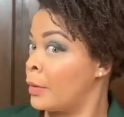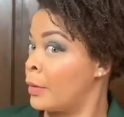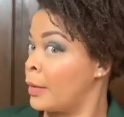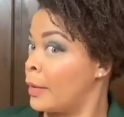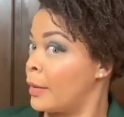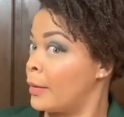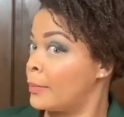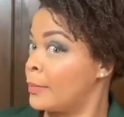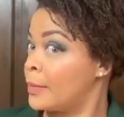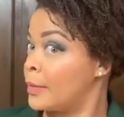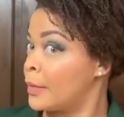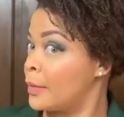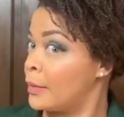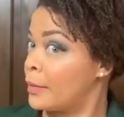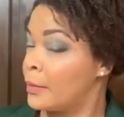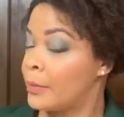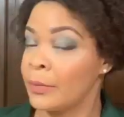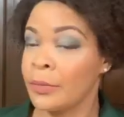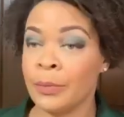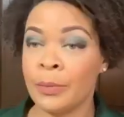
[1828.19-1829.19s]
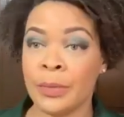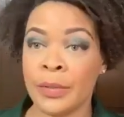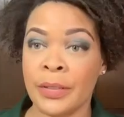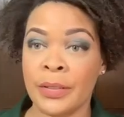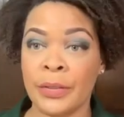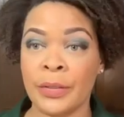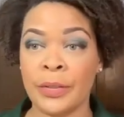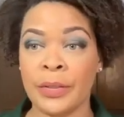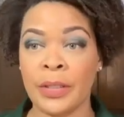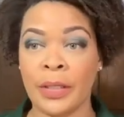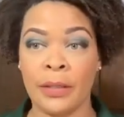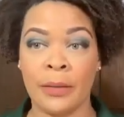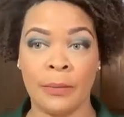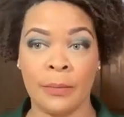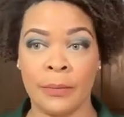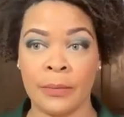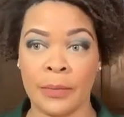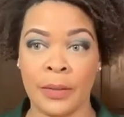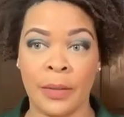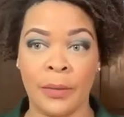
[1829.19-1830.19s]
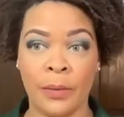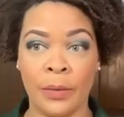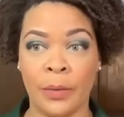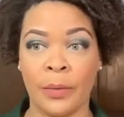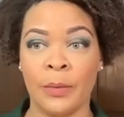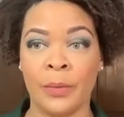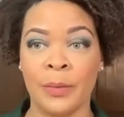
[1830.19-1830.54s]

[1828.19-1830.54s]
Yep, see, put in the shape. There you go.